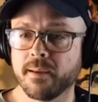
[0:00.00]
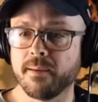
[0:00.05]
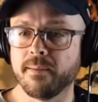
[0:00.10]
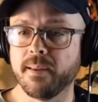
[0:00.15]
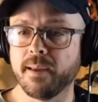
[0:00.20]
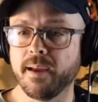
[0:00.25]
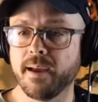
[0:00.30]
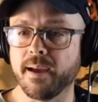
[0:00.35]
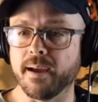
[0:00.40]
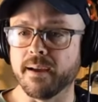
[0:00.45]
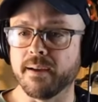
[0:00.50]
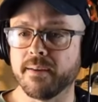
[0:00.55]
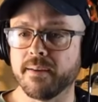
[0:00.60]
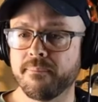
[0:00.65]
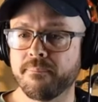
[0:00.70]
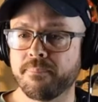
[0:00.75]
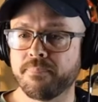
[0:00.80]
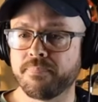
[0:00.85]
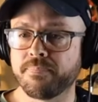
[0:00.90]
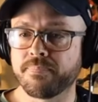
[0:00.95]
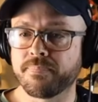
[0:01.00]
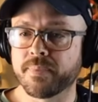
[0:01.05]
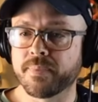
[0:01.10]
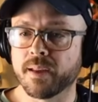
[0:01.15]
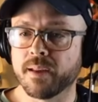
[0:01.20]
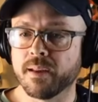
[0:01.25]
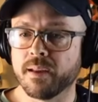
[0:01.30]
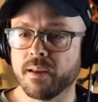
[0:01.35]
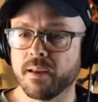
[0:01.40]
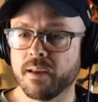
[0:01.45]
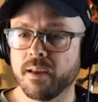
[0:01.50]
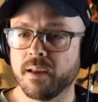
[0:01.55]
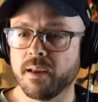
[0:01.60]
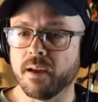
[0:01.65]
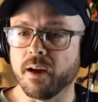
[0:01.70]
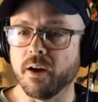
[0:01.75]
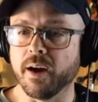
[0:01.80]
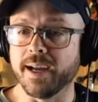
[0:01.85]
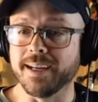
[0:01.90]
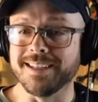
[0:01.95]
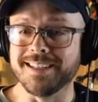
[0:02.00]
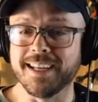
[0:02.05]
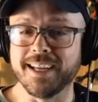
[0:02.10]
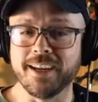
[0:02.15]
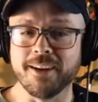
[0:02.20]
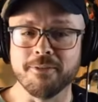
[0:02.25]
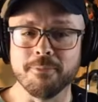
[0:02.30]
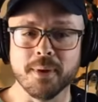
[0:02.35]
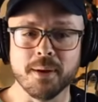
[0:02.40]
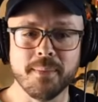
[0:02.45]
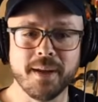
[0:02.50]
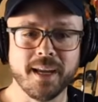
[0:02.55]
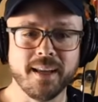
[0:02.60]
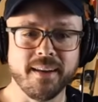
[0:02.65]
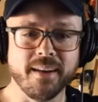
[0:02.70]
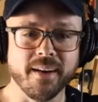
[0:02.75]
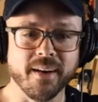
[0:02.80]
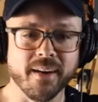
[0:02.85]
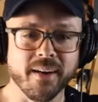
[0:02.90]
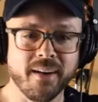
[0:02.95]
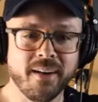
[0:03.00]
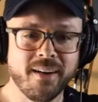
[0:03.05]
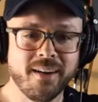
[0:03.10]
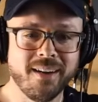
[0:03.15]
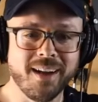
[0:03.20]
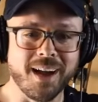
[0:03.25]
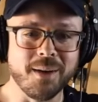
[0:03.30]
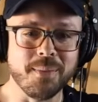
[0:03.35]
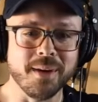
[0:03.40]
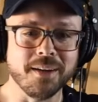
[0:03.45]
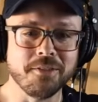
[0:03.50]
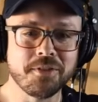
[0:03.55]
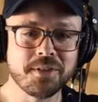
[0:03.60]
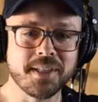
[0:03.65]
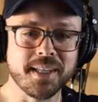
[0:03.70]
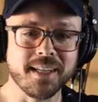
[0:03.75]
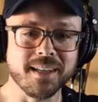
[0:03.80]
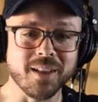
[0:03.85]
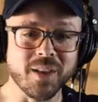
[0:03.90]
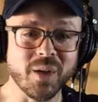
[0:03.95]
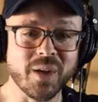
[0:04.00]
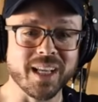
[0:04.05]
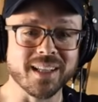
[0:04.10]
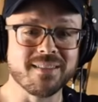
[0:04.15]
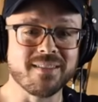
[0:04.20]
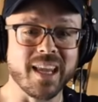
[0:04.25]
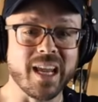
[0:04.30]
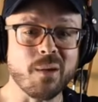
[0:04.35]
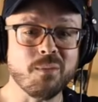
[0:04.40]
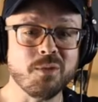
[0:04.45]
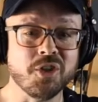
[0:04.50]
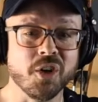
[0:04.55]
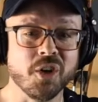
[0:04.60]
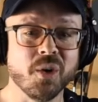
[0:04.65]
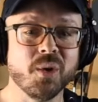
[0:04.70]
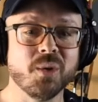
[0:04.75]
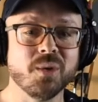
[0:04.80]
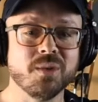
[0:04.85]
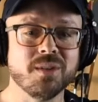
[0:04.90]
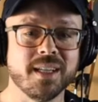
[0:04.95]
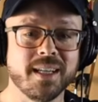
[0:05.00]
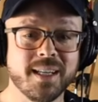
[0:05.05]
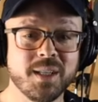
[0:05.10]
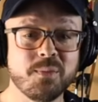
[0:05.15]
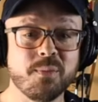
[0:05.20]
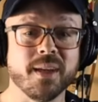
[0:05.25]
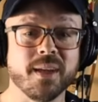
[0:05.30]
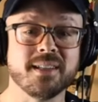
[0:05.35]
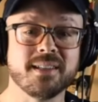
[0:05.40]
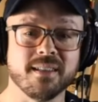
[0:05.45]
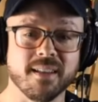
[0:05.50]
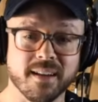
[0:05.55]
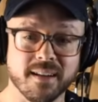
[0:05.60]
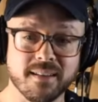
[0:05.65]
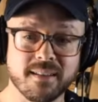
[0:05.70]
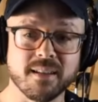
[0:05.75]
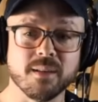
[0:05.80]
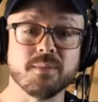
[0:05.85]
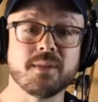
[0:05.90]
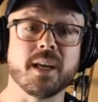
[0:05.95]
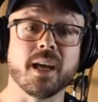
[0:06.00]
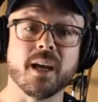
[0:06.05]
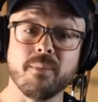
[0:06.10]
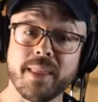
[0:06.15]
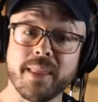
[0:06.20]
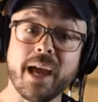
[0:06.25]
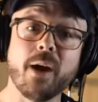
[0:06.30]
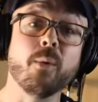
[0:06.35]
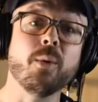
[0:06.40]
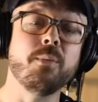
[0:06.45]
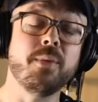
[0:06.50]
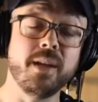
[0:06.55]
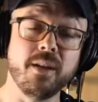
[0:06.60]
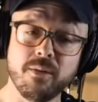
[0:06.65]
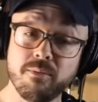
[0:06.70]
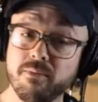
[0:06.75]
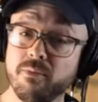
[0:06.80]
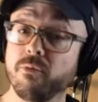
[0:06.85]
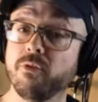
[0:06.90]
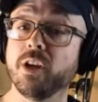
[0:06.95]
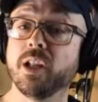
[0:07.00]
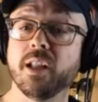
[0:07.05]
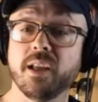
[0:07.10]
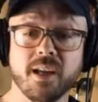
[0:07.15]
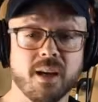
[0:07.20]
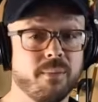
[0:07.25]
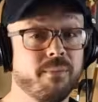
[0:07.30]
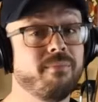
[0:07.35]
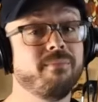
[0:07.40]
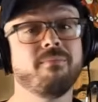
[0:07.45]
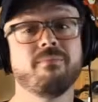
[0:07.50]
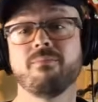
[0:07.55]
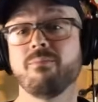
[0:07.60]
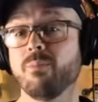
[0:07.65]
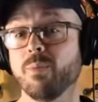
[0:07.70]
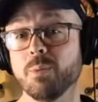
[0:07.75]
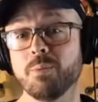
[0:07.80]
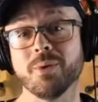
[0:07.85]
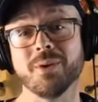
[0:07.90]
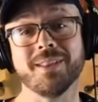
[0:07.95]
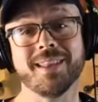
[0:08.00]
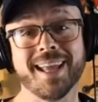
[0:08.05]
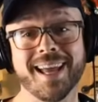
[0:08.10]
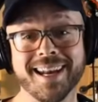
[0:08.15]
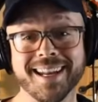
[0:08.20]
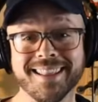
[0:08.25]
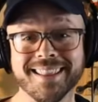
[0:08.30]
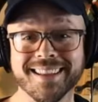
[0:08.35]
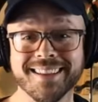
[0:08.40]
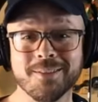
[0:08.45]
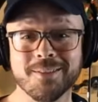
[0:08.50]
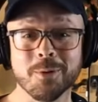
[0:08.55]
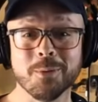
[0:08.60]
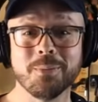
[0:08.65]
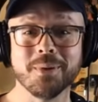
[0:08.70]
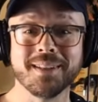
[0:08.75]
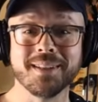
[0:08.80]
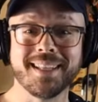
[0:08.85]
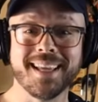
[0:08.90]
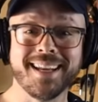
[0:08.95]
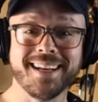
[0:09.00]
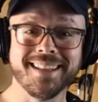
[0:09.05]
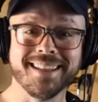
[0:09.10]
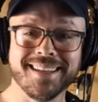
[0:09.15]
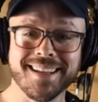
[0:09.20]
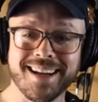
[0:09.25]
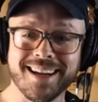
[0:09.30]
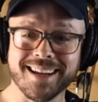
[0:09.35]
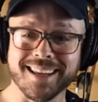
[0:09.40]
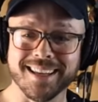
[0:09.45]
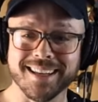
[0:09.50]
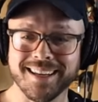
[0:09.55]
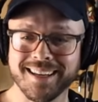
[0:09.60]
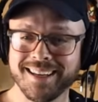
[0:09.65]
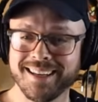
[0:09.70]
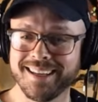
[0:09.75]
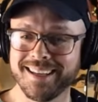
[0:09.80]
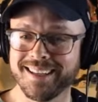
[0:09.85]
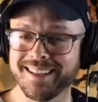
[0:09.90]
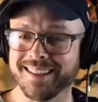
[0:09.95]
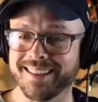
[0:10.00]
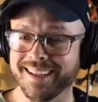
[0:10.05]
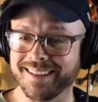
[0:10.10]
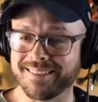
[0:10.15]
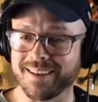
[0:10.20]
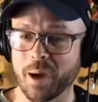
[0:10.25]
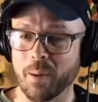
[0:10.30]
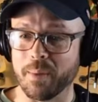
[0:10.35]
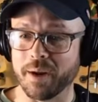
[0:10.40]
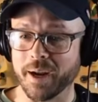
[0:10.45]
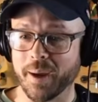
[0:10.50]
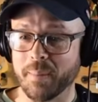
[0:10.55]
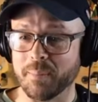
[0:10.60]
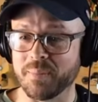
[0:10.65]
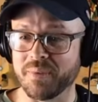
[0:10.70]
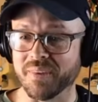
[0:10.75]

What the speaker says: Yeah. All right, Dave, my man here. I'd be interested in a look at Sam Jones and his bass line sometime. That would be really hip. We'll put that in the docket. That's coming up.